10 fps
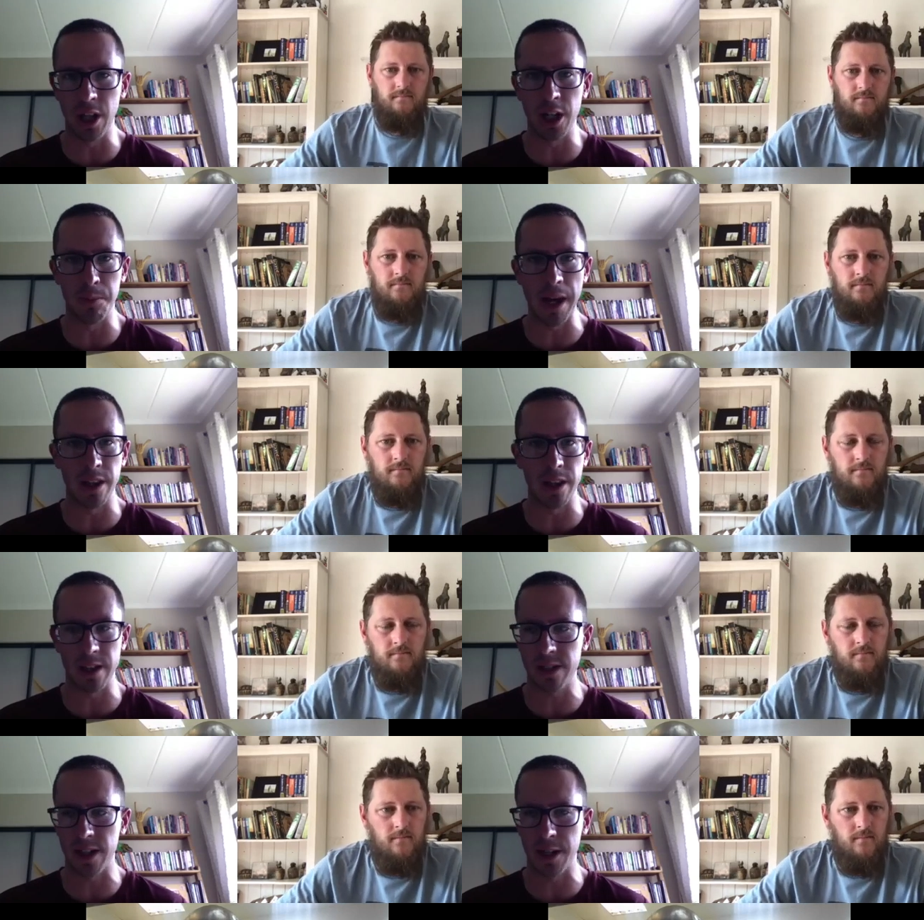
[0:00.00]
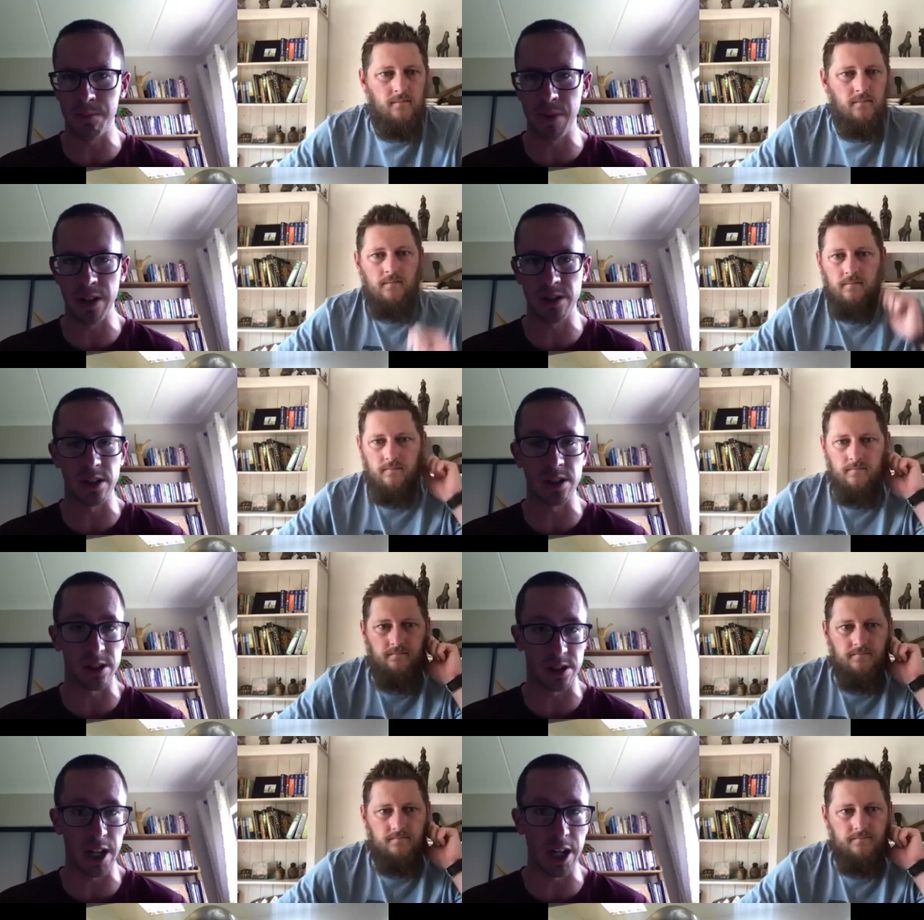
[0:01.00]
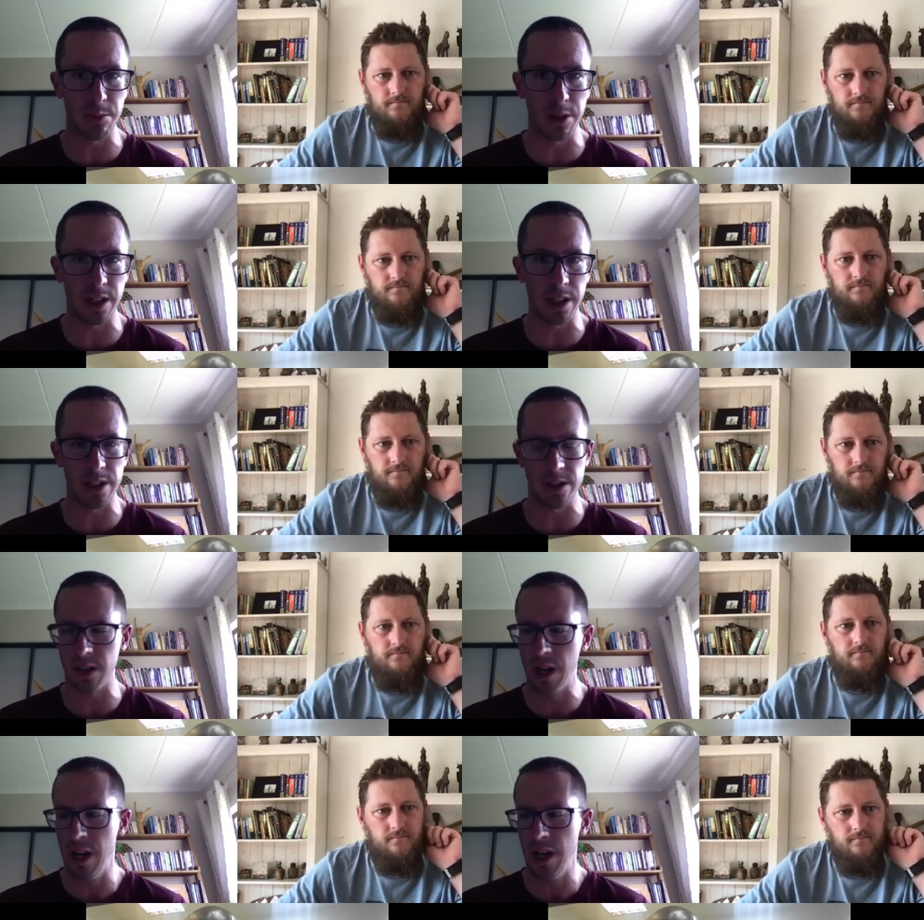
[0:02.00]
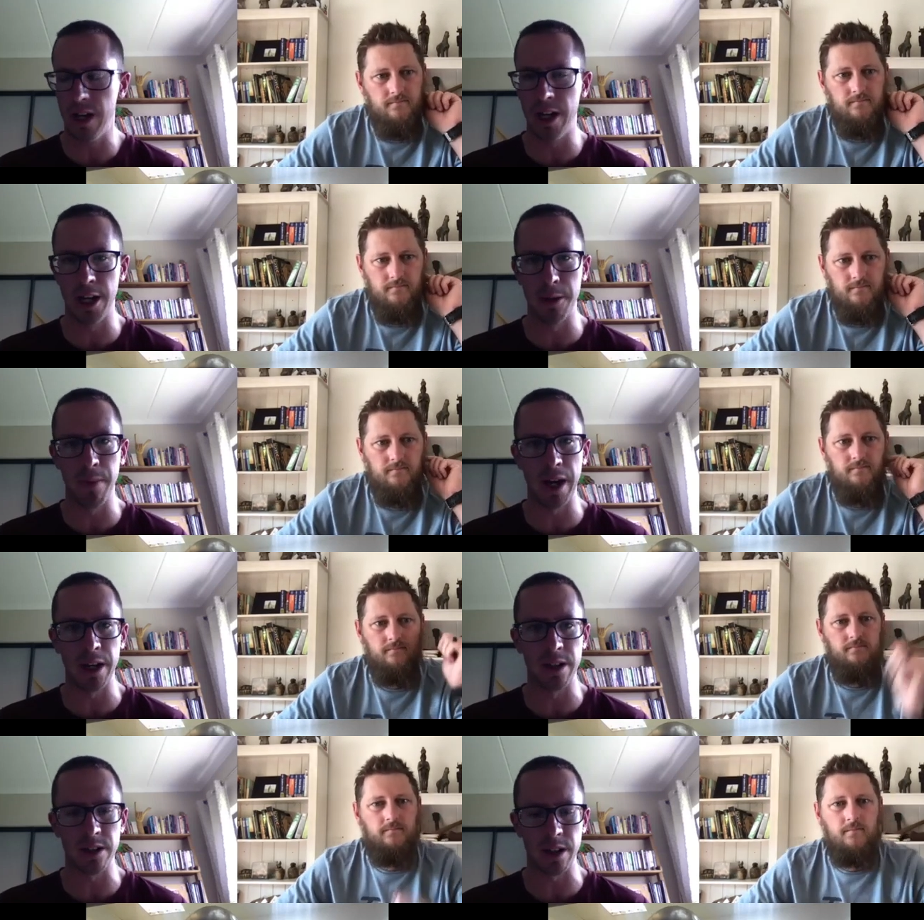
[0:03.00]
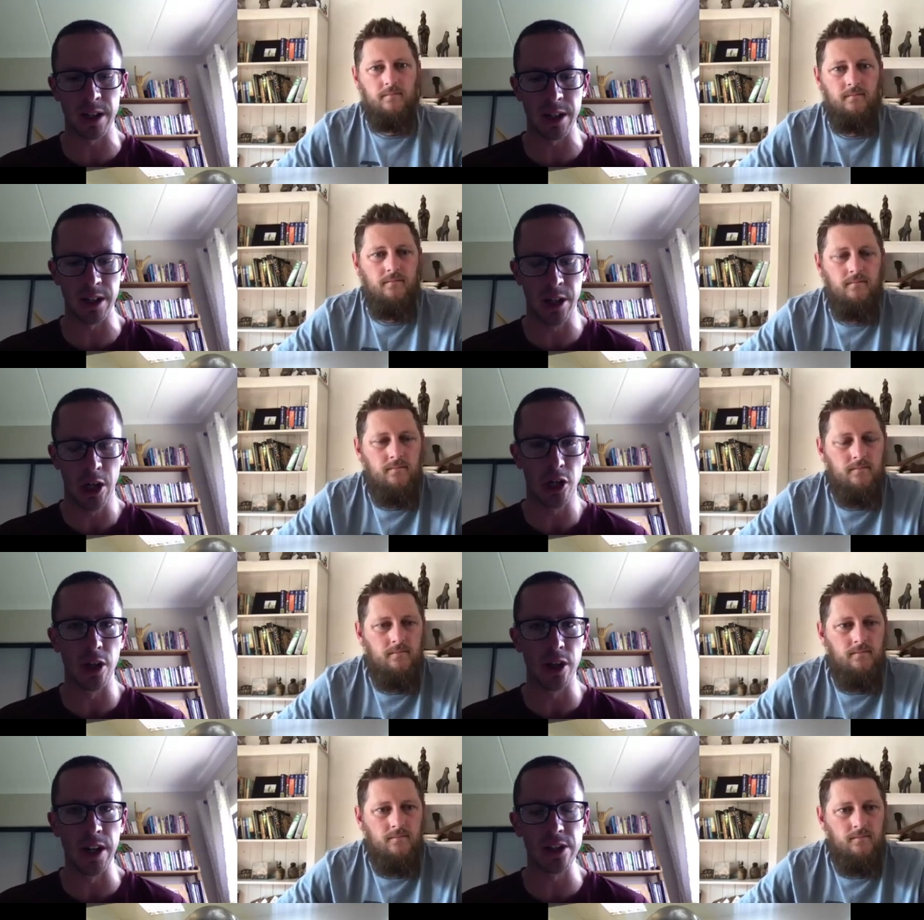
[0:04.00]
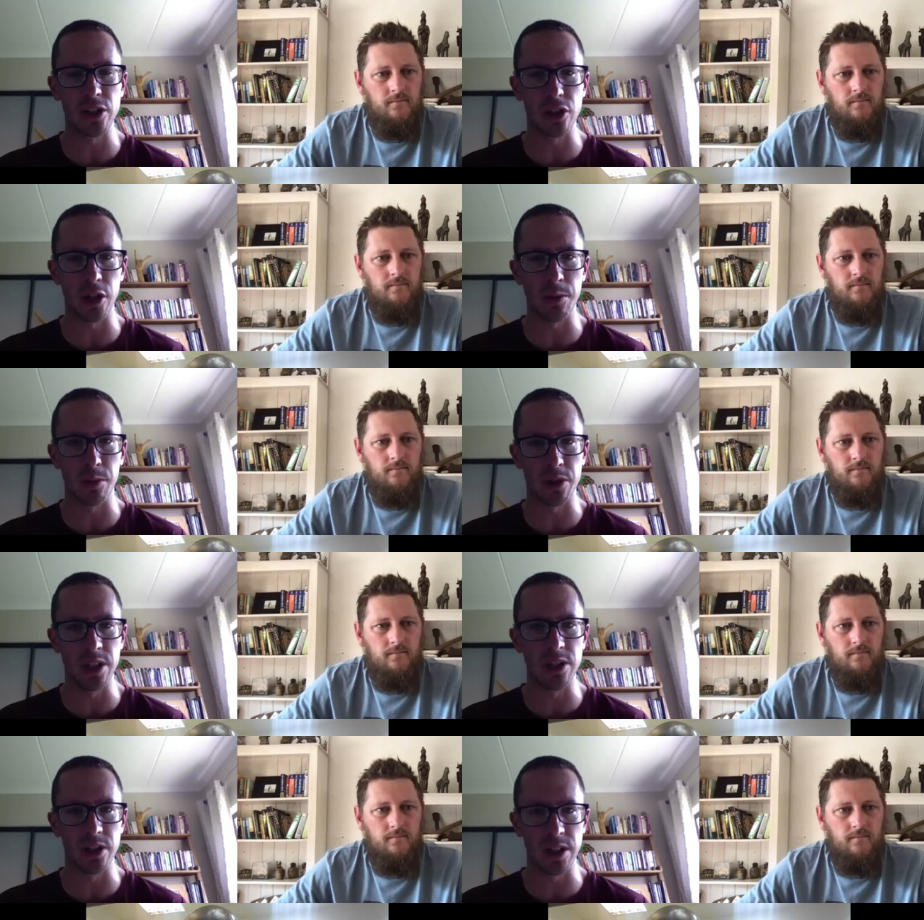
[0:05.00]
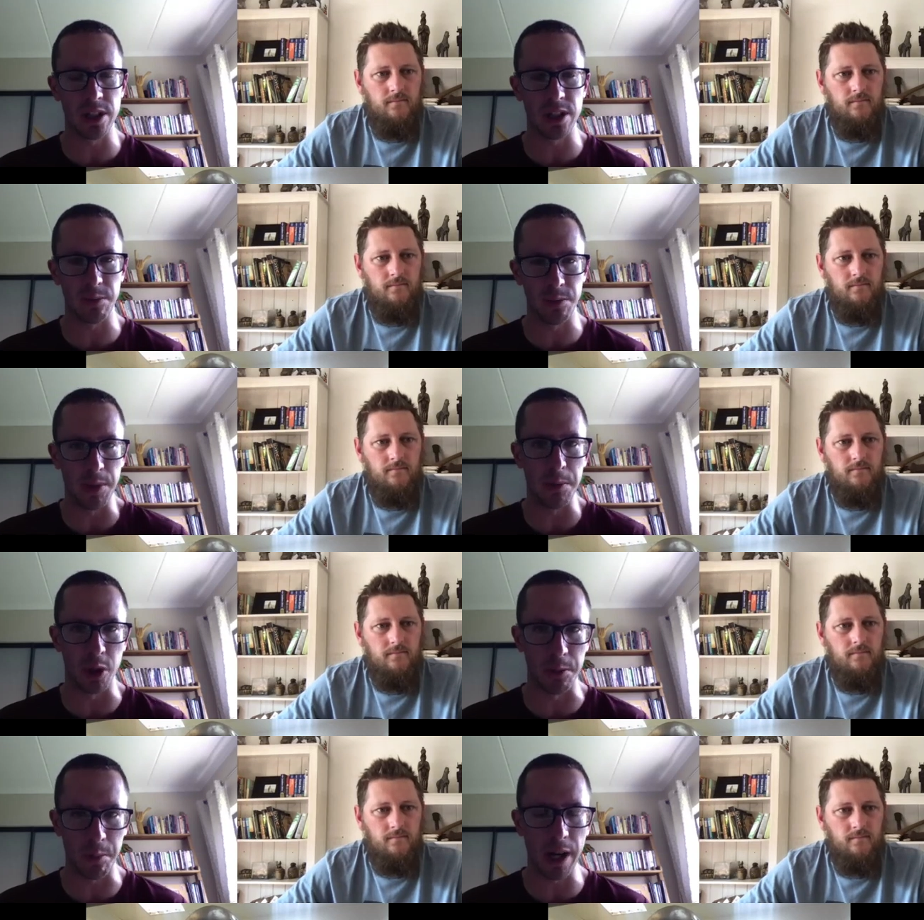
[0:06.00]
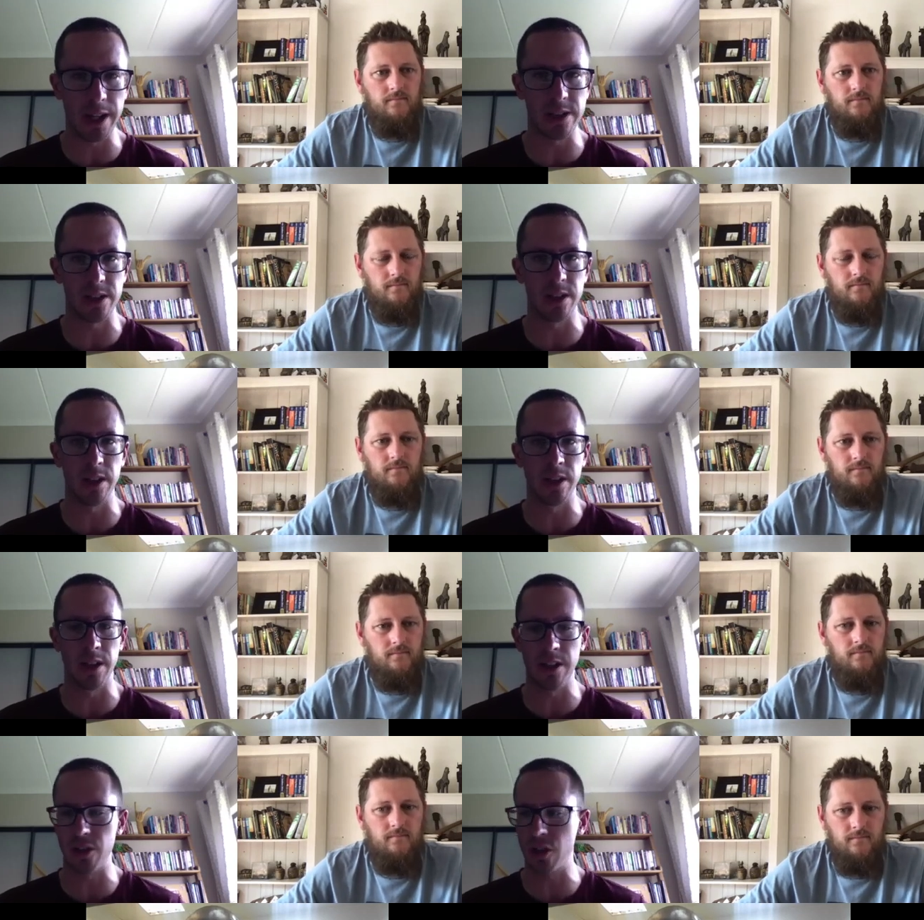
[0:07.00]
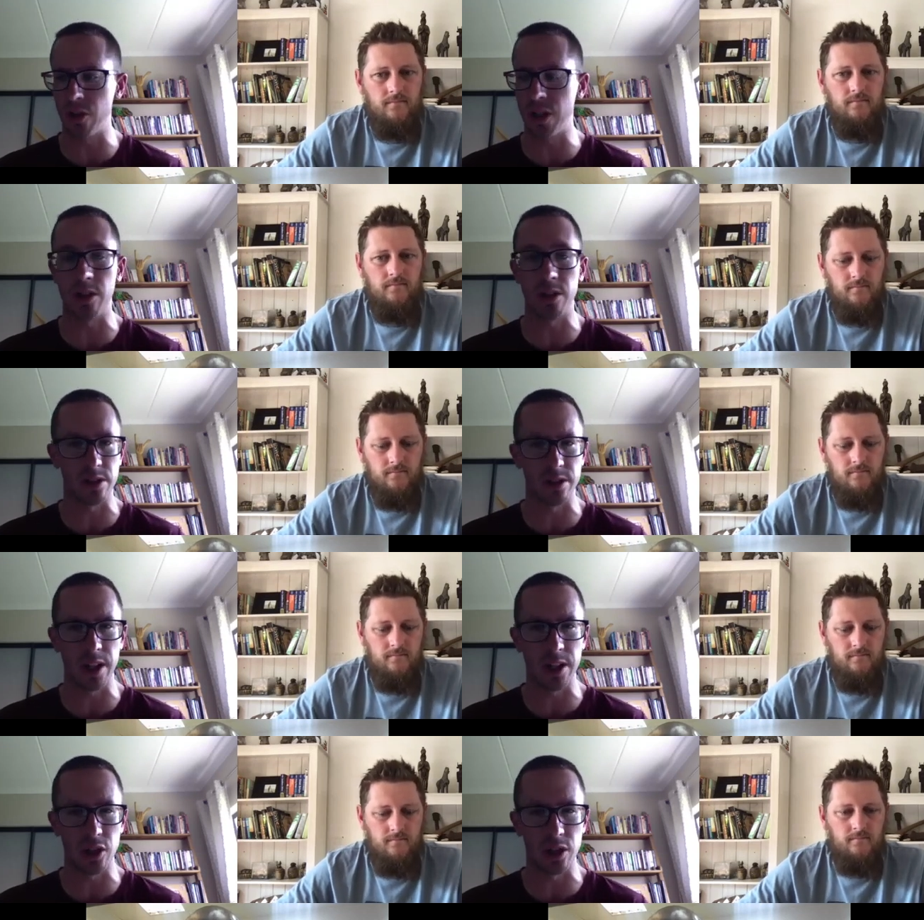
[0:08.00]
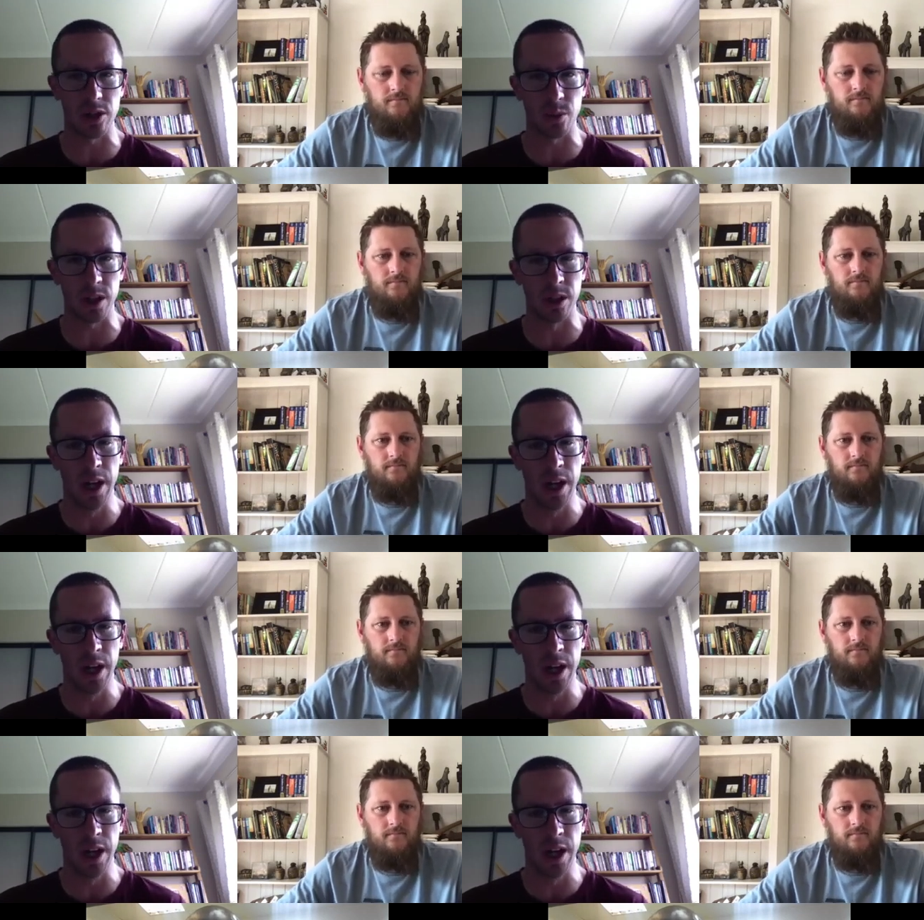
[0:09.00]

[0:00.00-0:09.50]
Speaker 1: a manner that um, is sustainable at least, um, and mm-hmm. uh, you know the necessary procedures need to be put in place, the, the necessary consultation as well.